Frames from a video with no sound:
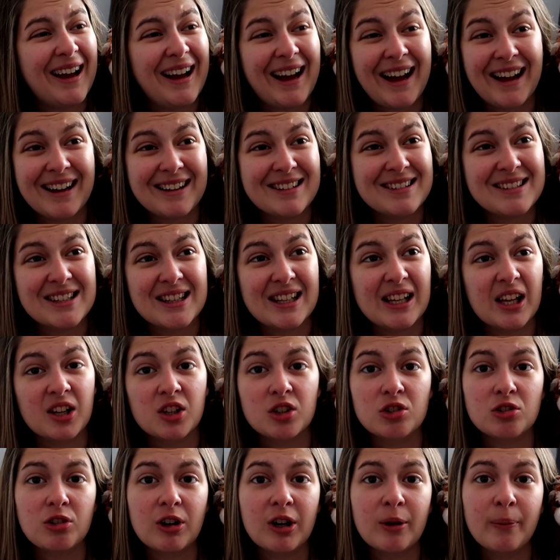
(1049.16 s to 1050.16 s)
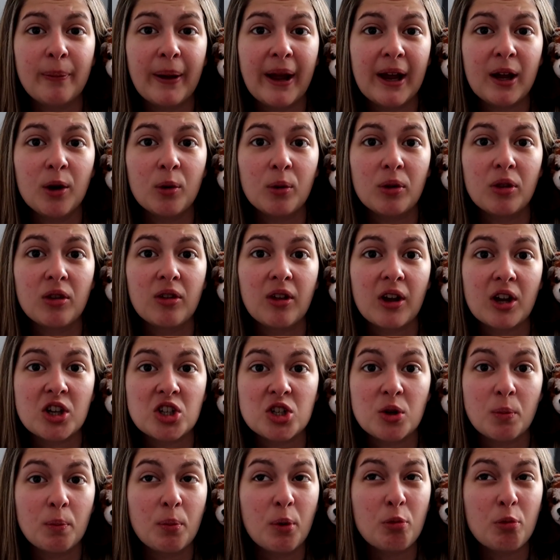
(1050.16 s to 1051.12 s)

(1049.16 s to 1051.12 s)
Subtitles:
and the underground penguin section,